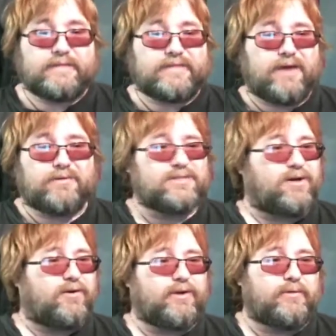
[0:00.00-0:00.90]
that was the
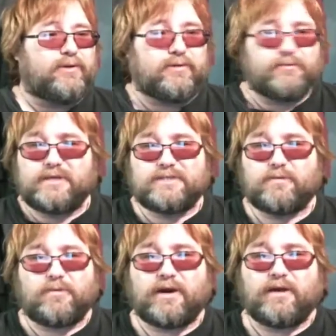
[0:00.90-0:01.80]
only real reason
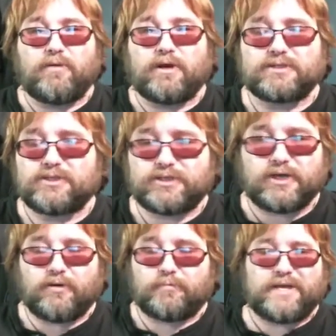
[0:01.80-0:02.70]
why I watched the
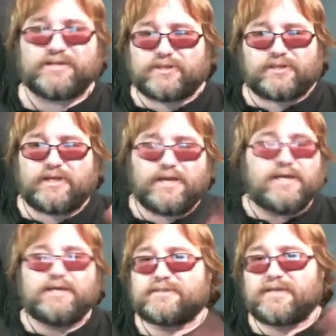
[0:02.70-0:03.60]
show. Basically,
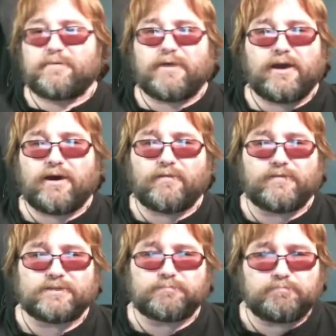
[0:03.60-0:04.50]
somehow
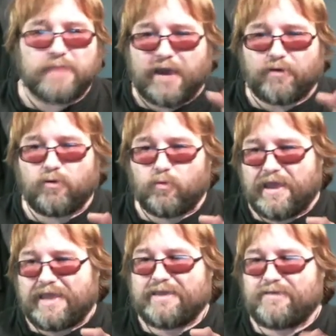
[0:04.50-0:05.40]
this power
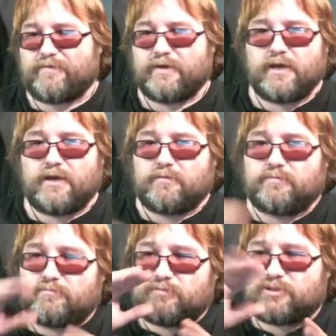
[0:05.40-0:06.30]
wave
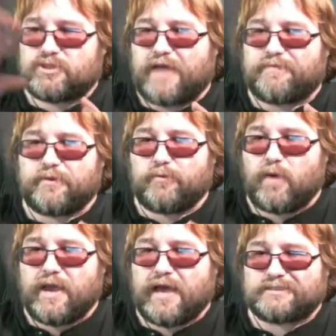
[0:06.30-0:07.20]
shot them
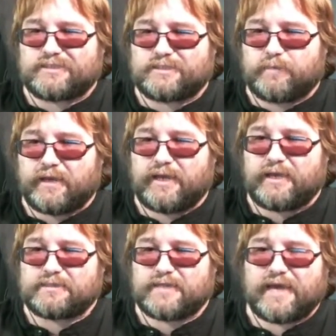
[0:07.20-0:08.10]
way out in
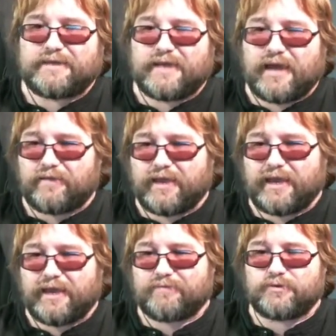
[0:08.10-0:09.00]
space, and now they
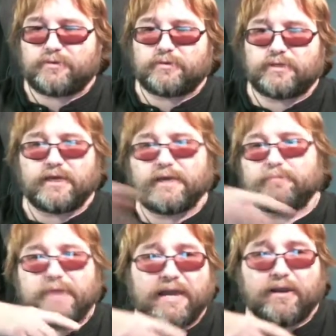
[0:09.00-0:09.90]
have to get
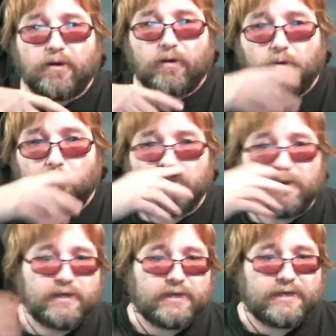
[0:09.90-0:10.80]
back home.
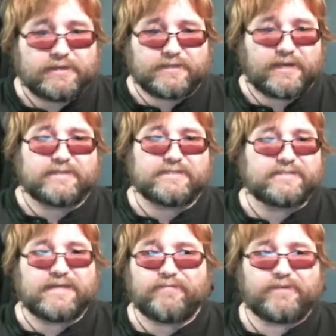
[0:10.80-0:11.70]
It's like
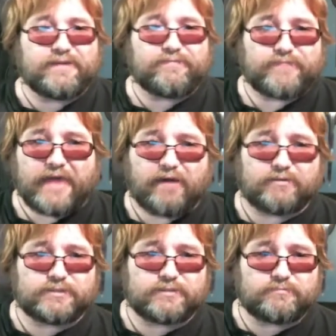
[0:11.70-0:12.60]

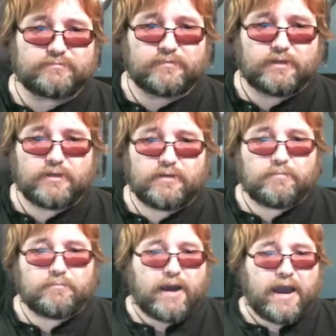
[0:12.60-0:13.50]
70,000
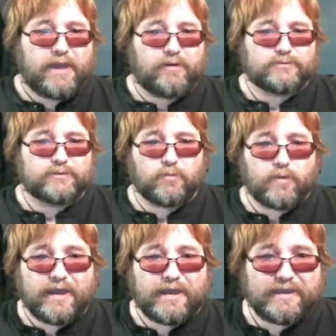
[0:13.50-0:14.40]
miles
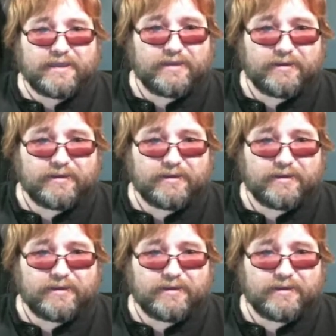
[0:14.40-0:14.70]
away,